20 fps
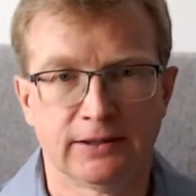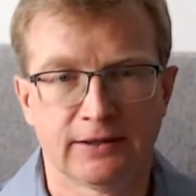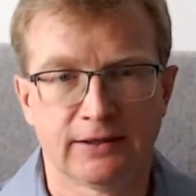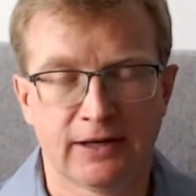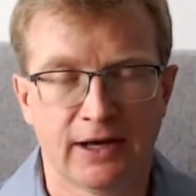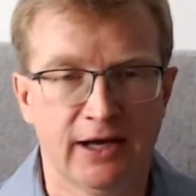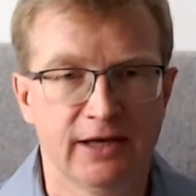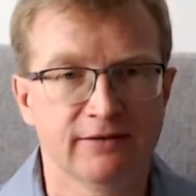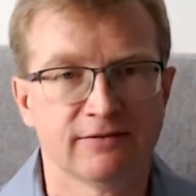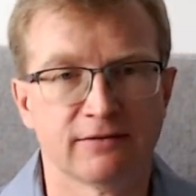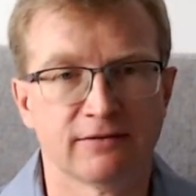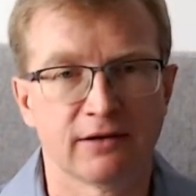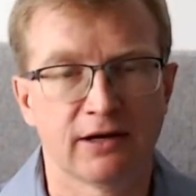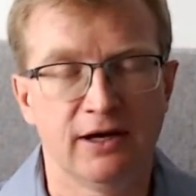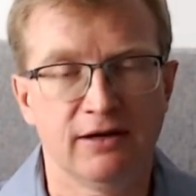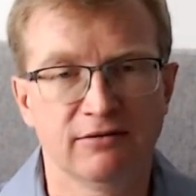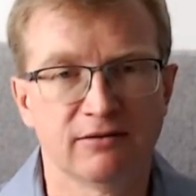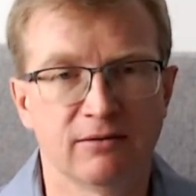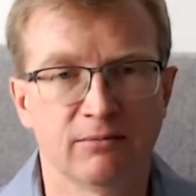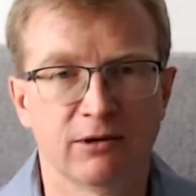has
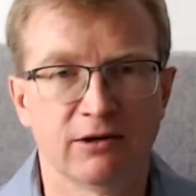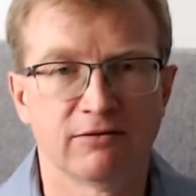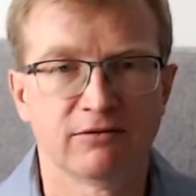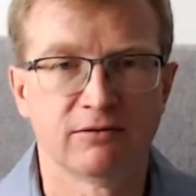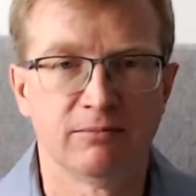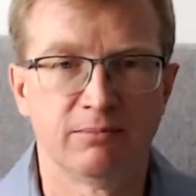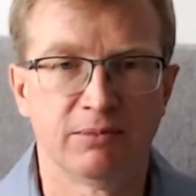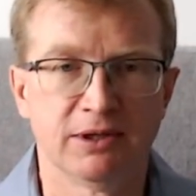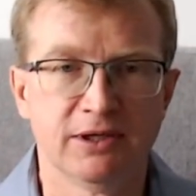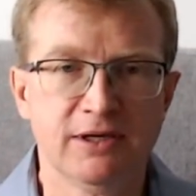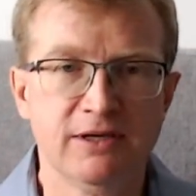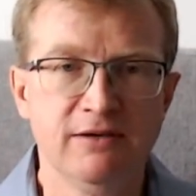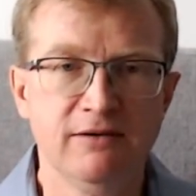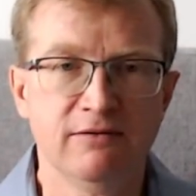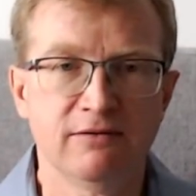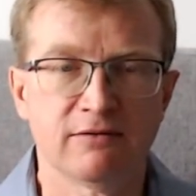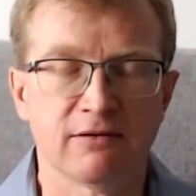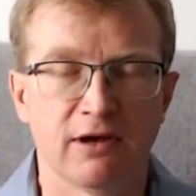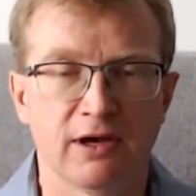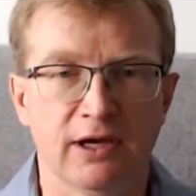customers to
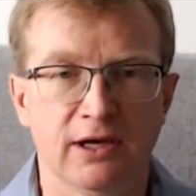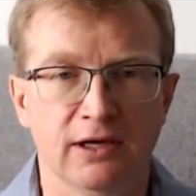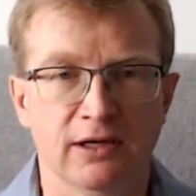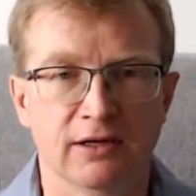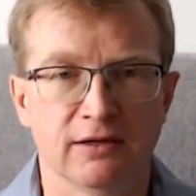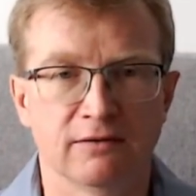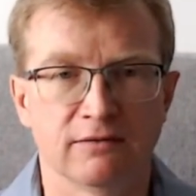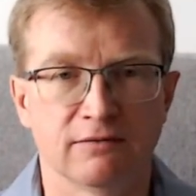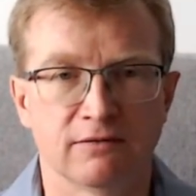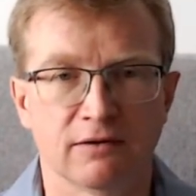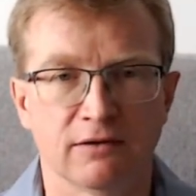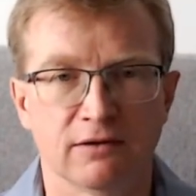please and